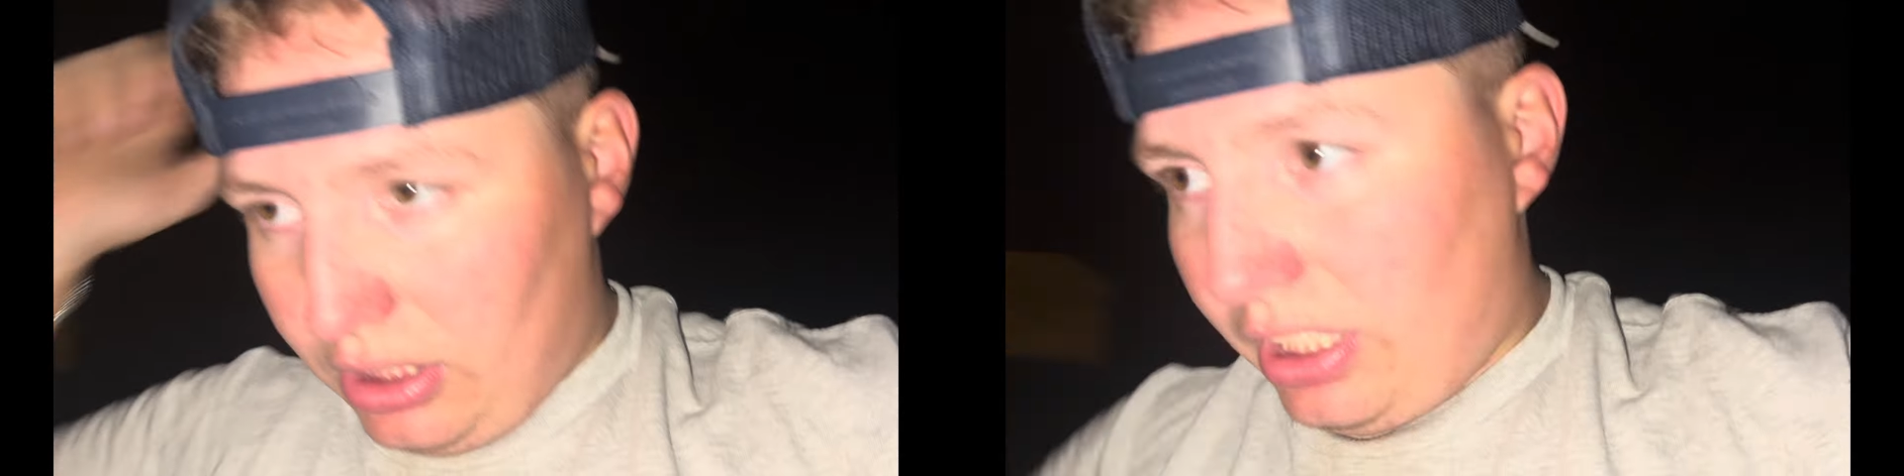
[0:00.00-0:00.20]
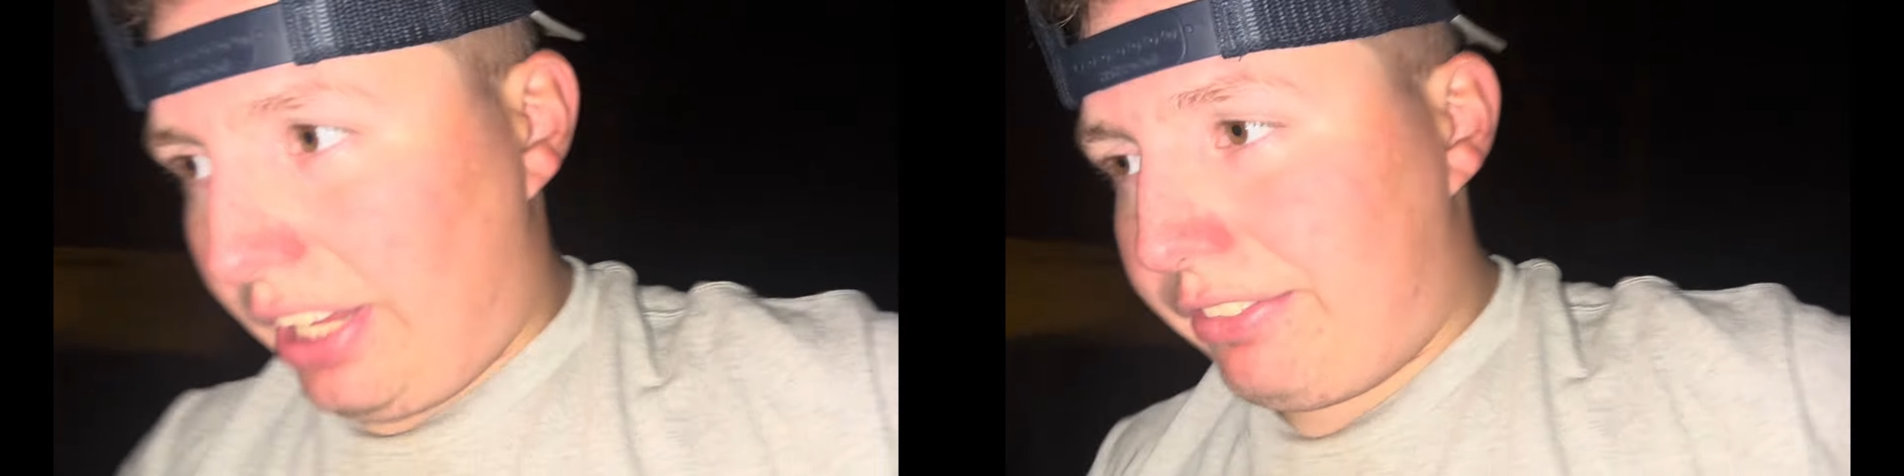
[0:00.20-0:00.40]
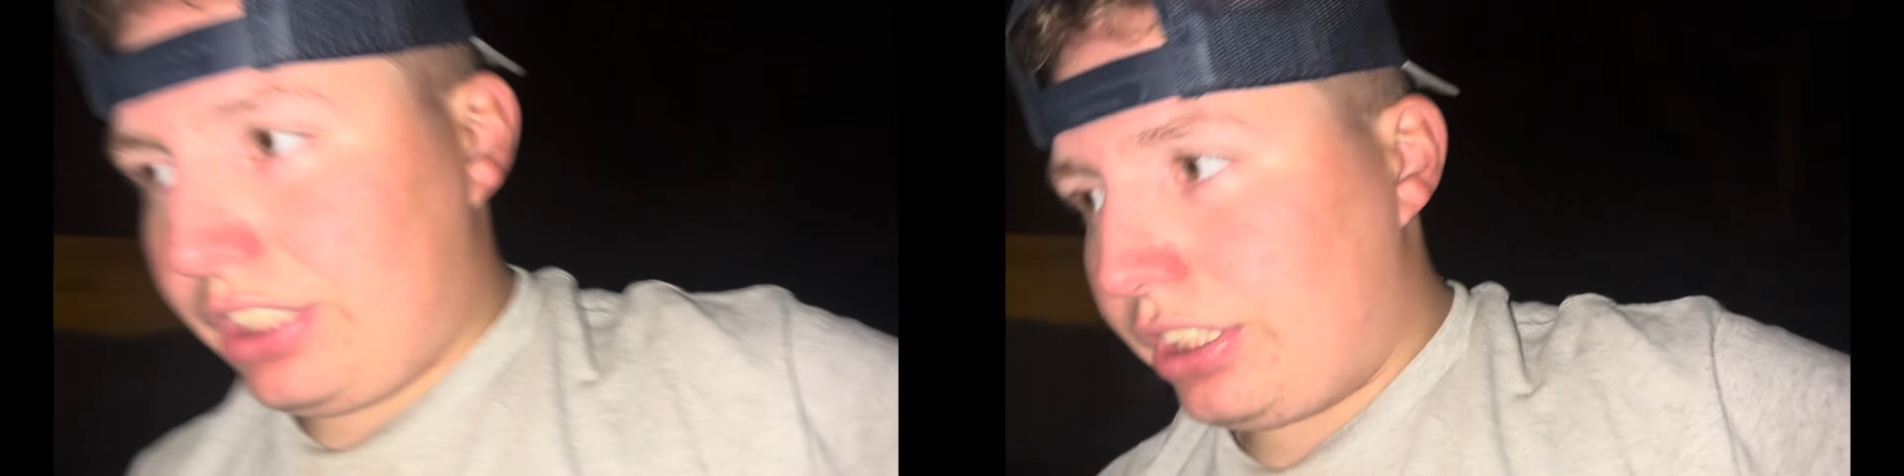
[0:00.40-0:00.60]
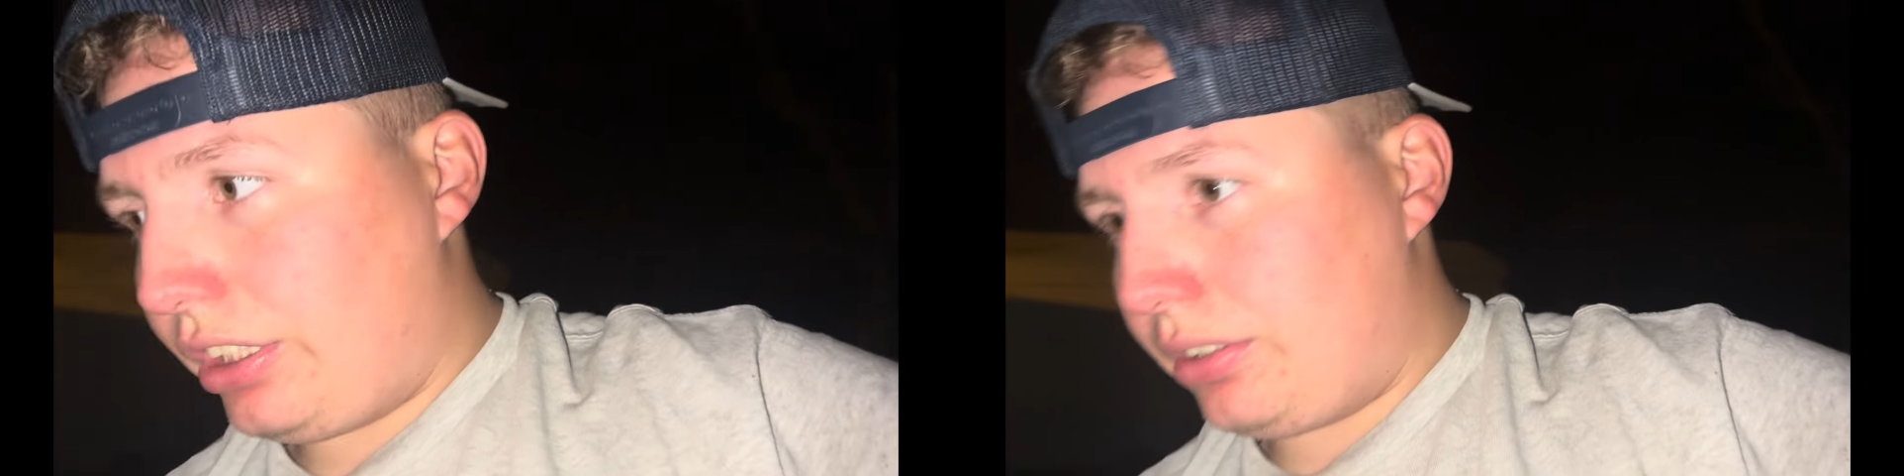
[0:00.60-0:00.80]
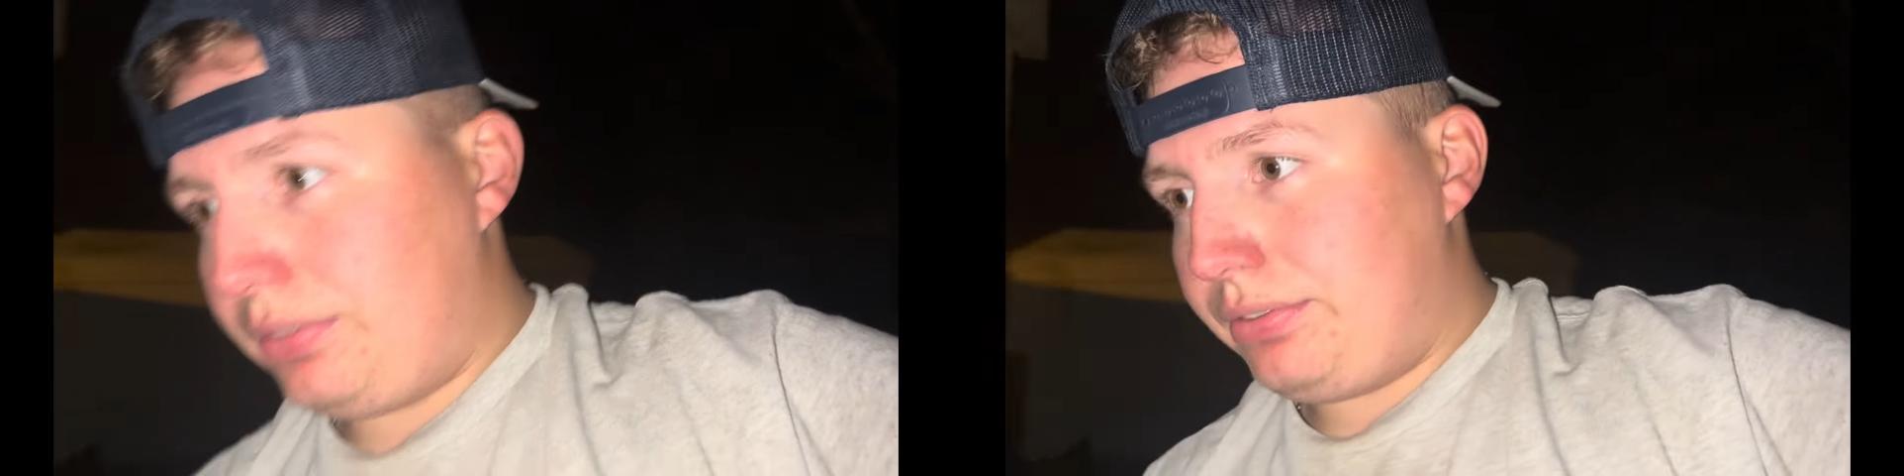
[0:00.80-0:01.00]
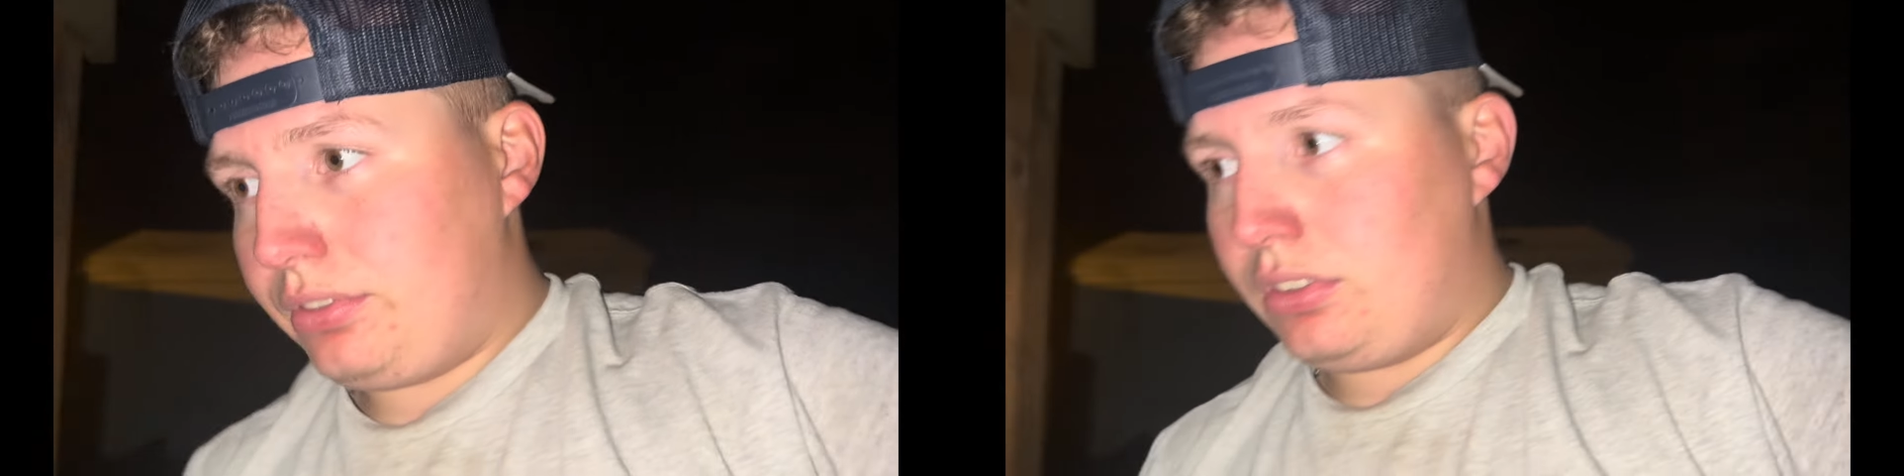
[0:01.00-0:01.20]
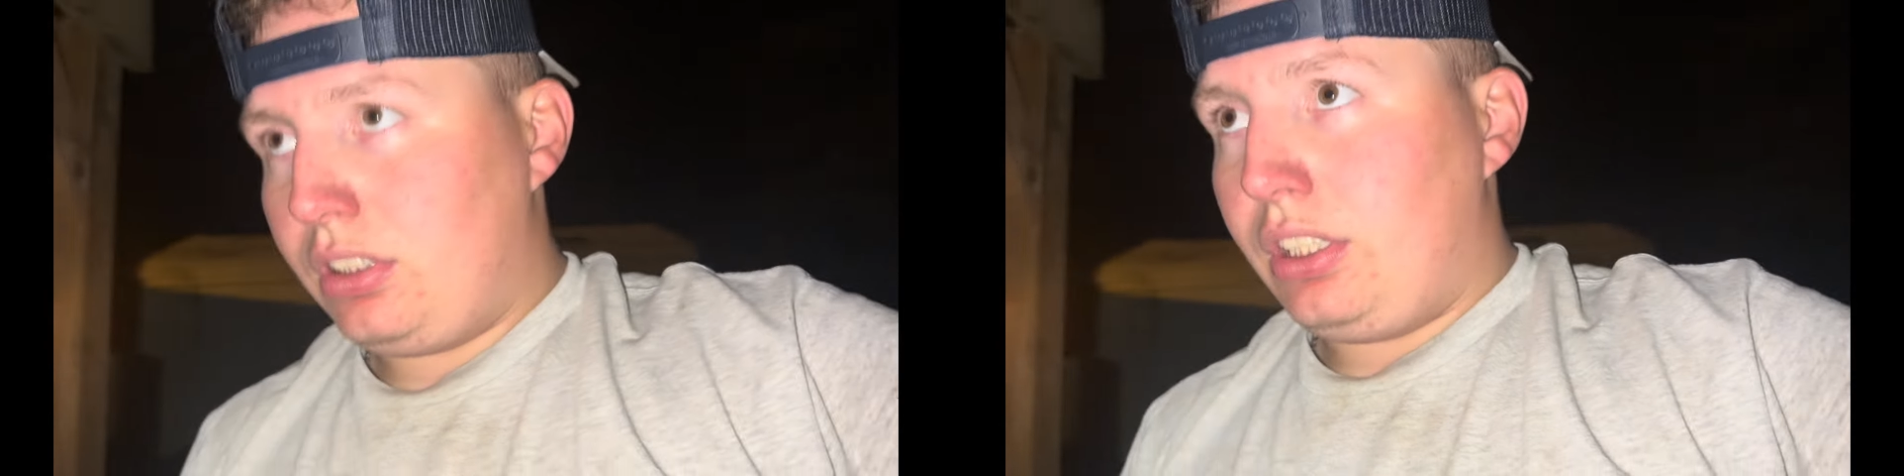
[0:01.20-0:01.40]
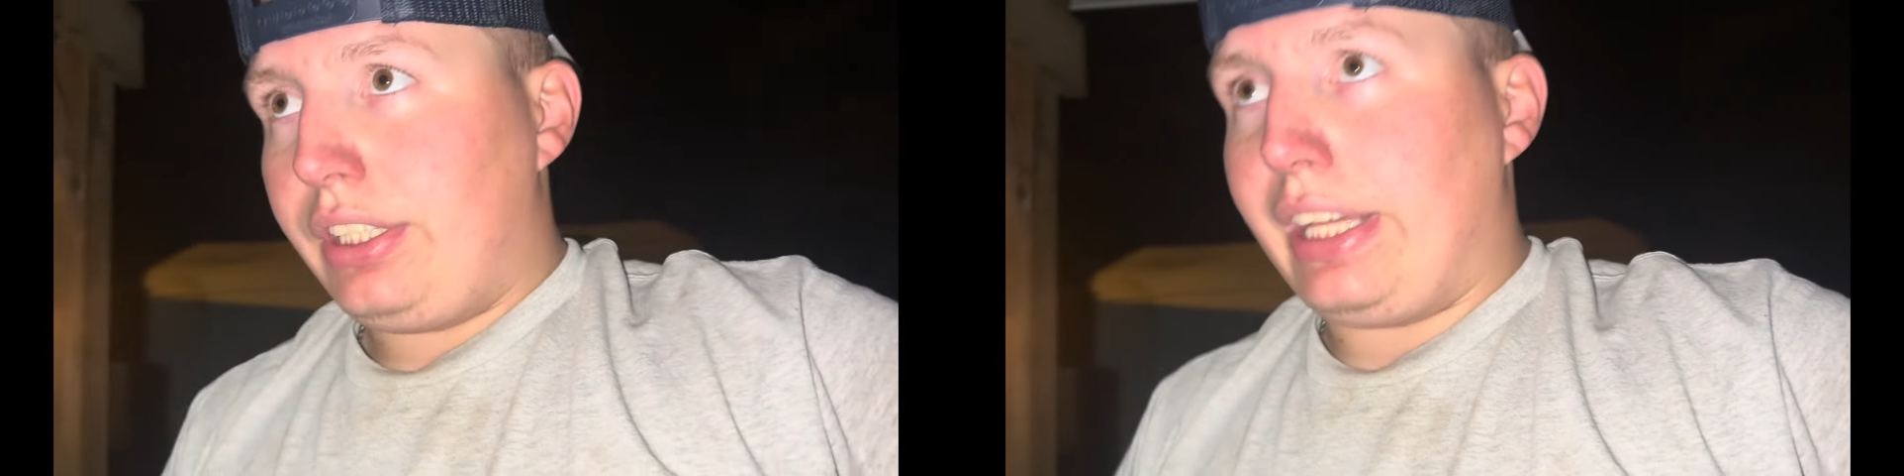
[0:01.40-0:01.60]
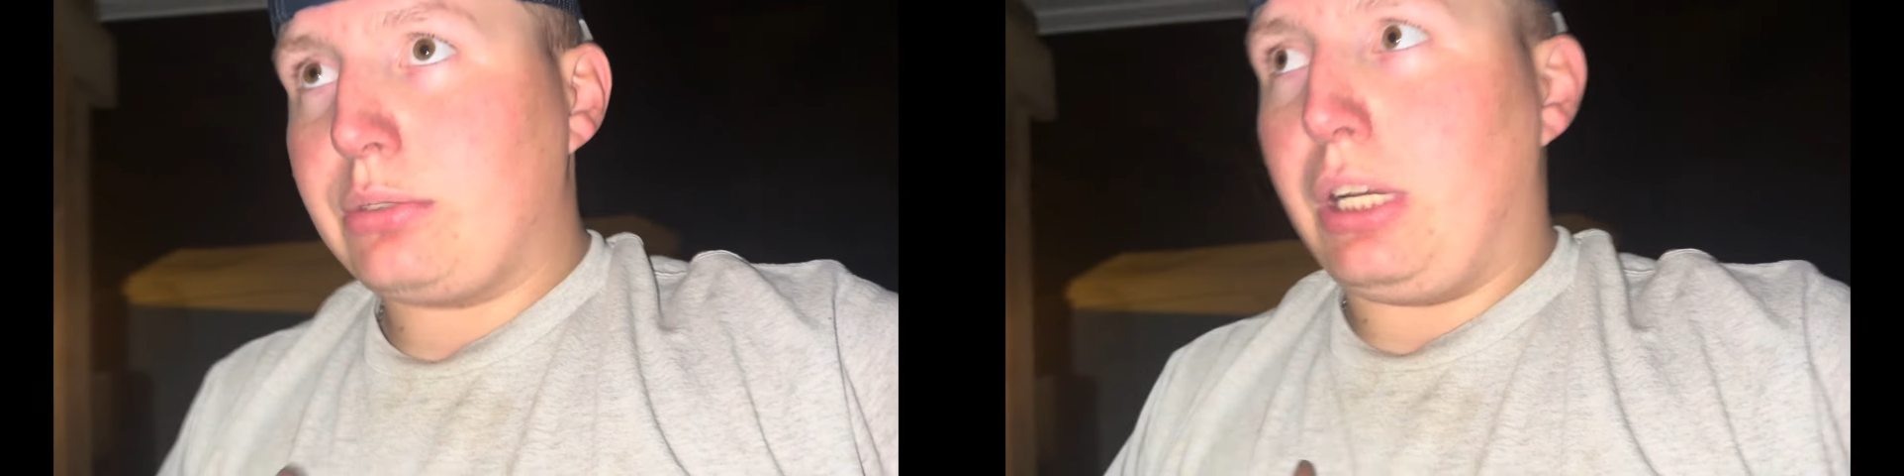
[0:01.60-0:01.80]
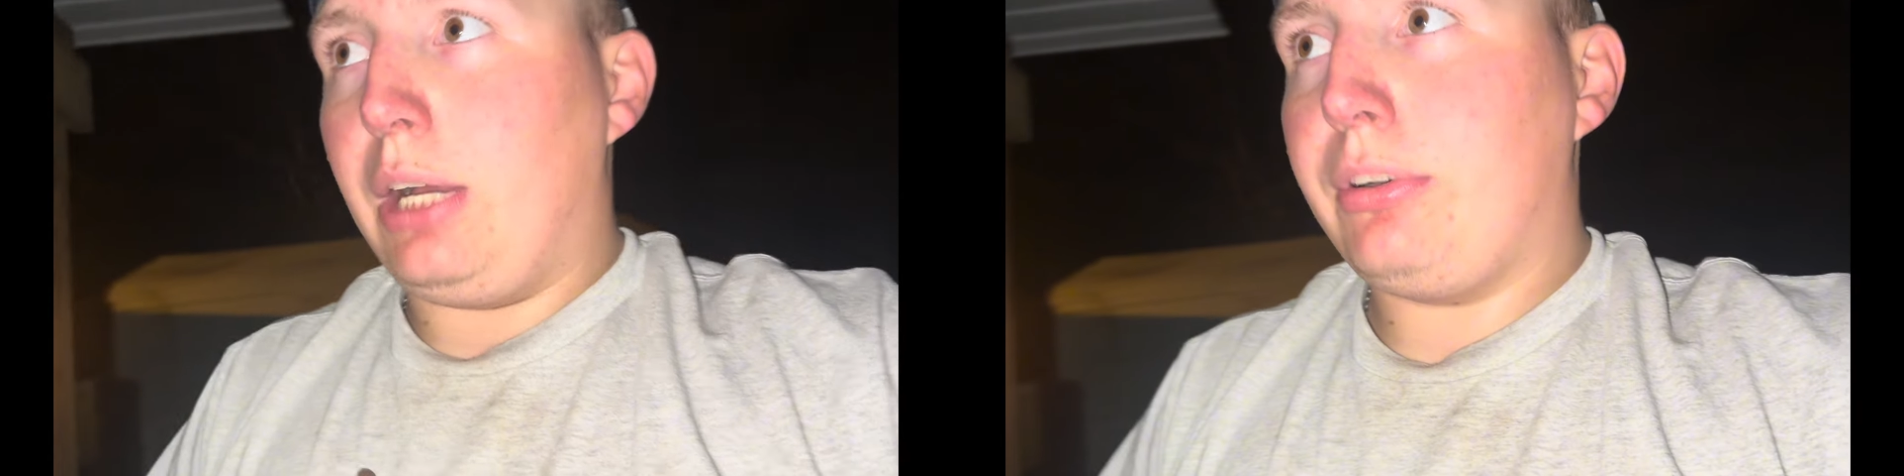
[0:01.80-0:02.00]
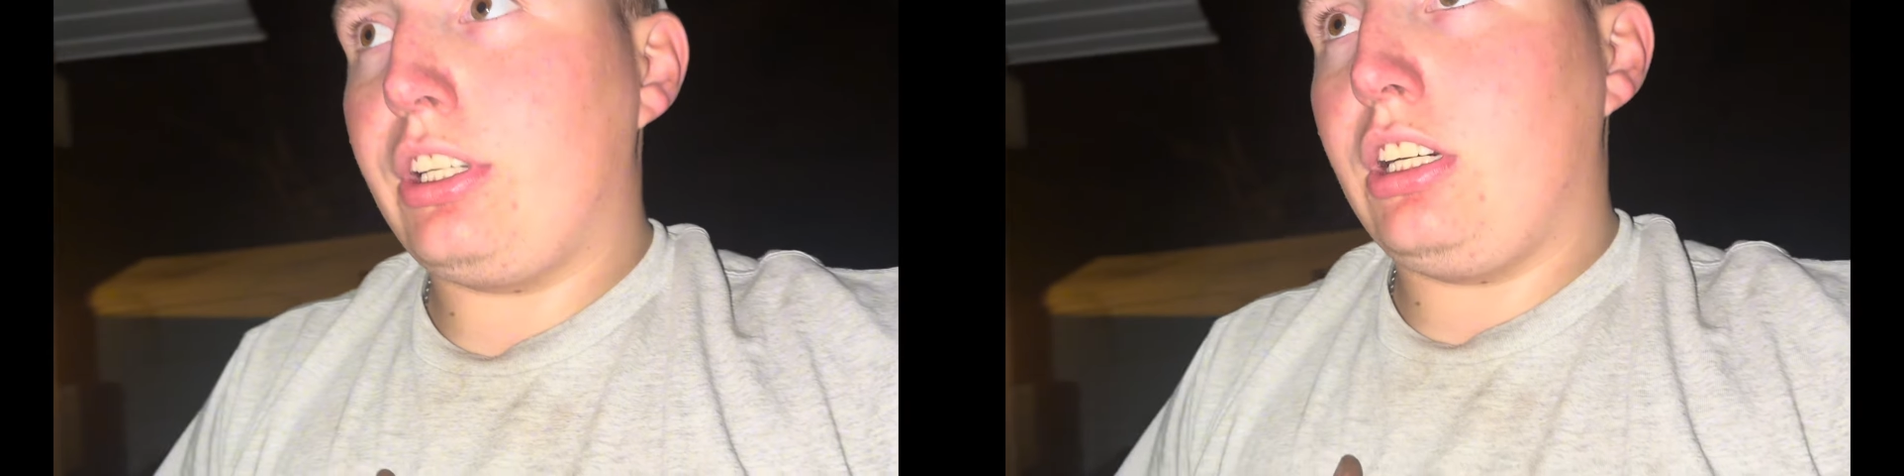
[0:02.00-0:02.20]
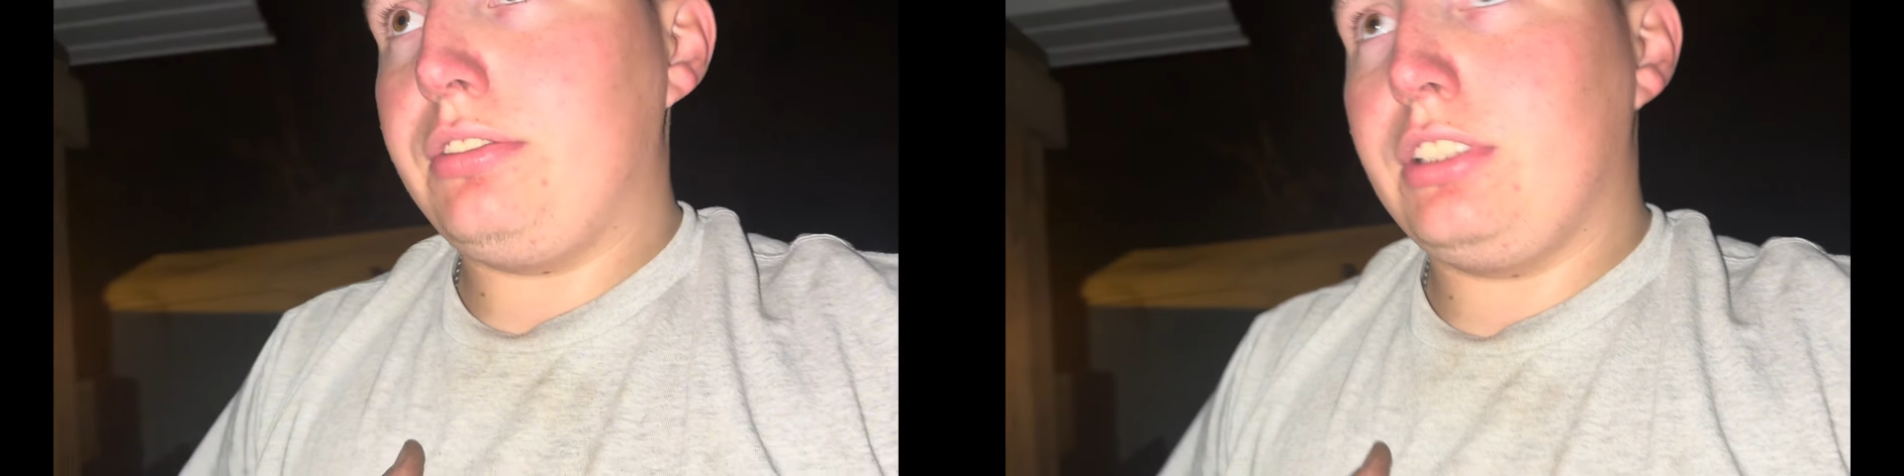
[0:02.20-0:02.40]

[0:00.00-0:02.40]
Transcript: a video. That's what I went off